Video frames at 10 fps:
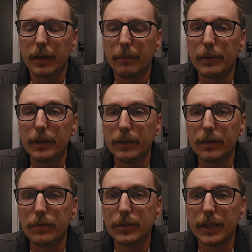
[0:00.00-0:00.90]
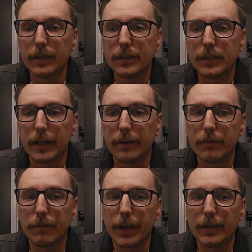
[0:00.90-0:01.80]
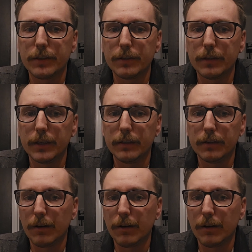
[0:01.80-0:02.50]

and being used as a standard fastener in